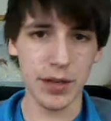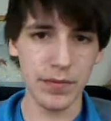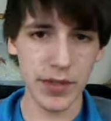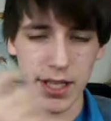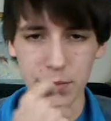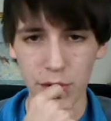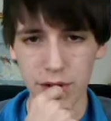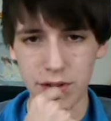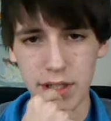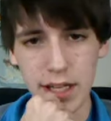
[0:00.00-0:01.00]
him,
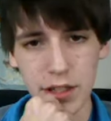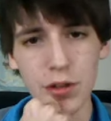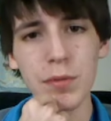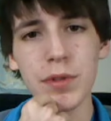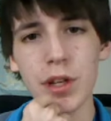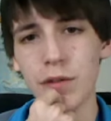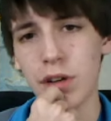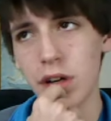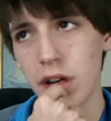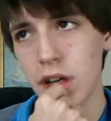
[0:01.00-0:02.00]
send troops
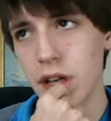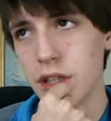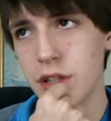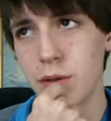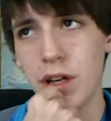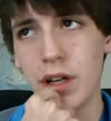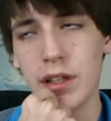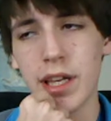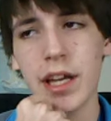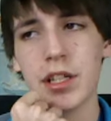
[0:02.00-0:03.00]
over
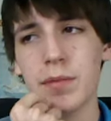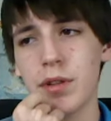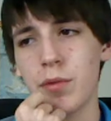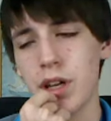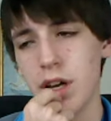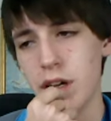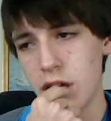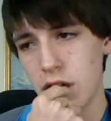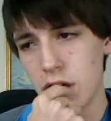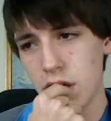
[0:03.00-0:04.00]
to catch him and whatnot.
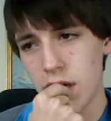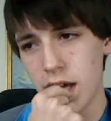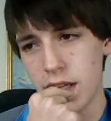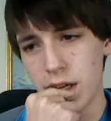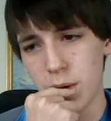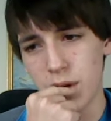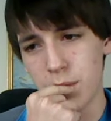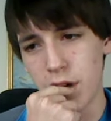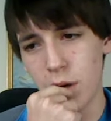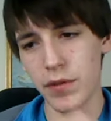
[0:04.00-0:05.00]
And they want
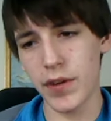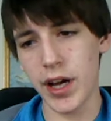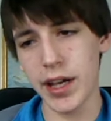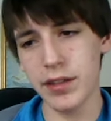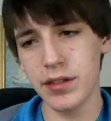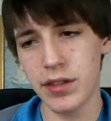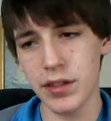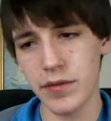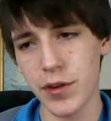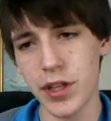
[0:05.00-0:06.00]
to help provide
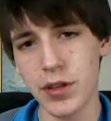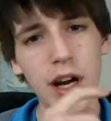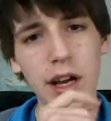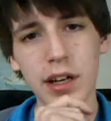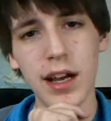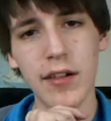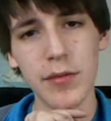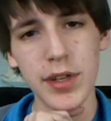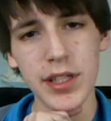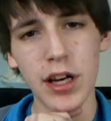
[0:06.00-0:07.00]
for the Ugandan
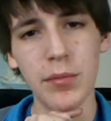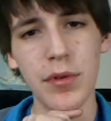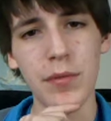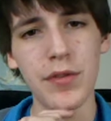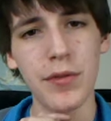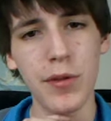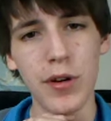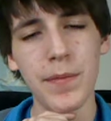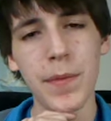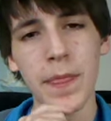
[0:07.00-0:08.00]
government to help them
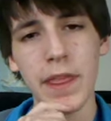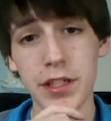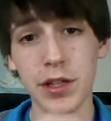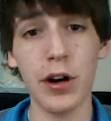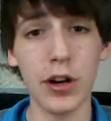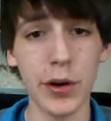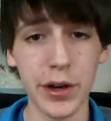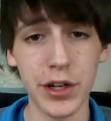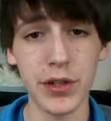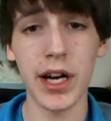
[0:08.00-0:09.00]
reform. This is all going
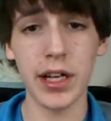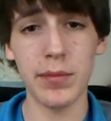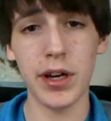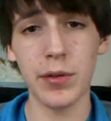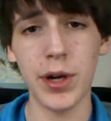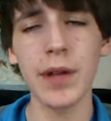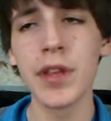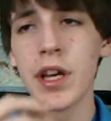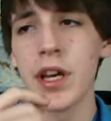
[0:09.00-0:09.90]
on in Uganda, by the way.